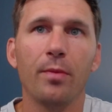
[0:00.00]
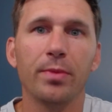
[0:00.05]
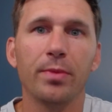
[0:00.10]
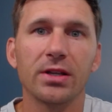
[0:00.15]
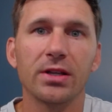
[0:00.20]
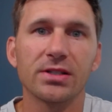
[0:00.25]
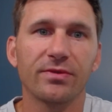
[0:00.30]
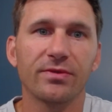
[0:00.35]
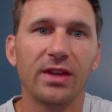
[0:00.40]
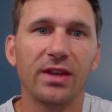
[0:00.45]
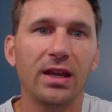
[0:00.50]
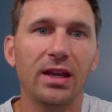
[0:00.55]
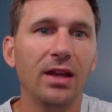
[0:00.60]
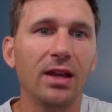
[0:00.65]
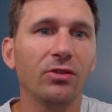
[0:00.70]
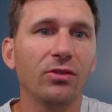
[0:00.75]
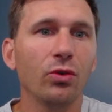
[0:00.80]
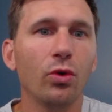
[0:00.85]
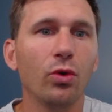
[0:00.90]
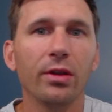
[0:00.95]
because if they
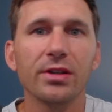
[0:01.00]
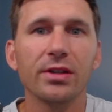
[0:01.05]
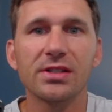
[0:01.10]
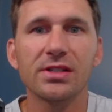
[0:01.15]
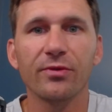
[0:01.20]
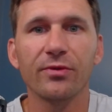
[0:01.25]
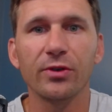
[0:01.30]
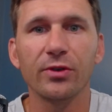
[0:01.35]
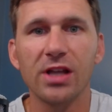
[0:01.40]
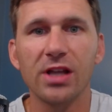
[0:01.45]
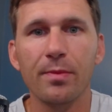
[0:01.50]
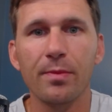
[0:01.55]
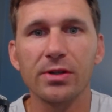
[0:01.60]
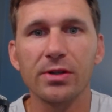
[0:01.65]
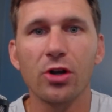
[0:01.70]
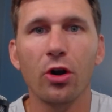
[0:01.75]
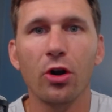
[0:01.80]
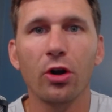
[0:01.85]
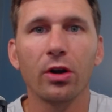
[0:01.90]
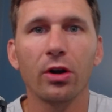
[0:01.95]
can't do all this different type of
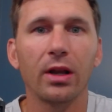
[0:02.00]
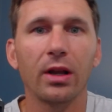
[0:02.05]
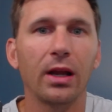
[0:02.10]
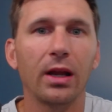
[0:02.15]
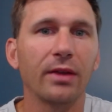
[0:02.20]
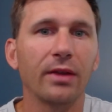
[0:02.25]
targeting,